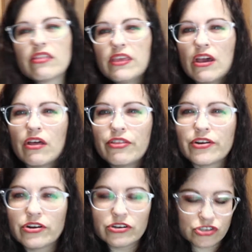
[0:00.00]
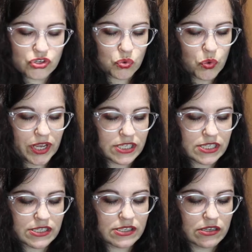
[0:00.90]
the other
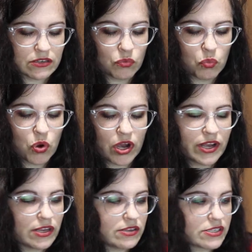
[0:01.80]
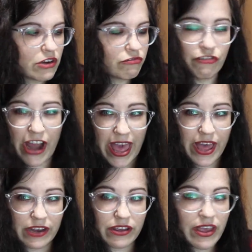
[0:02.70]
choice was a
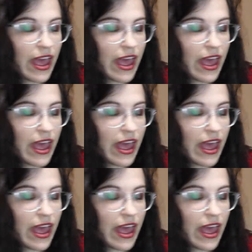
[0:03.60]
red.